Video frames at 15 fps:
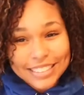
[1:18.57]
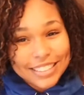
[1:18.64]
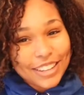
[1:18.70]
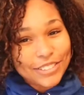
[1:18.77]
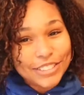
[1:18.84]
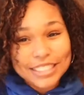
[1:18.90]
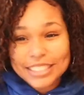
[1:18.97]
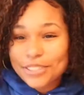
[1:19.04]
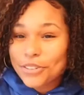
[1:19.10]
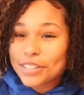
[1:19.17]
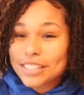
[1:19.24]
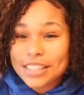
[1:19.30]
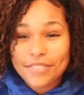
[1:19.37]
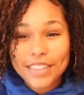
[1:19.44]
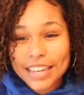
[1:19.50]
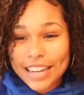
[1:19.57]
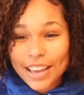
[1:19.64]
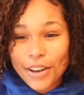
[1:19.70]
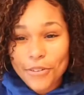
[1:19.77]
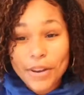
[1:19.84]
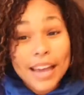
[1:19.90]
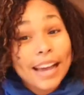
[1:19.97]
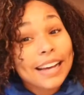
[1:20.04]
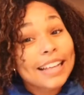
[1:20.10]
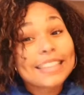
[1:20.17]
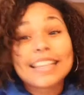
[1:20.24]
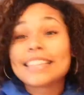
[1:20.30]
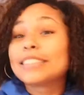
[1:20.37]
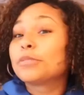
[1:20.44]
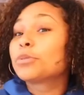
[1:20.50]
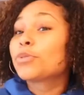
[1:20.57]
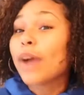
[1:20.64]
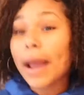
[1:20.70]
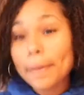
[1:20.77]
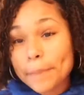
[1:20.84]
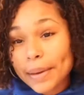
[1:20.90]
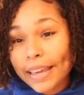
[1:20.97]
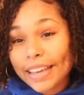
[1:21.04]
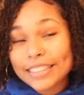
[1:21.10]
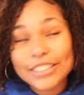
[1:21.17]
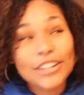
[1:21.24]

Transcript: So just tune into the video, click that subscribe button,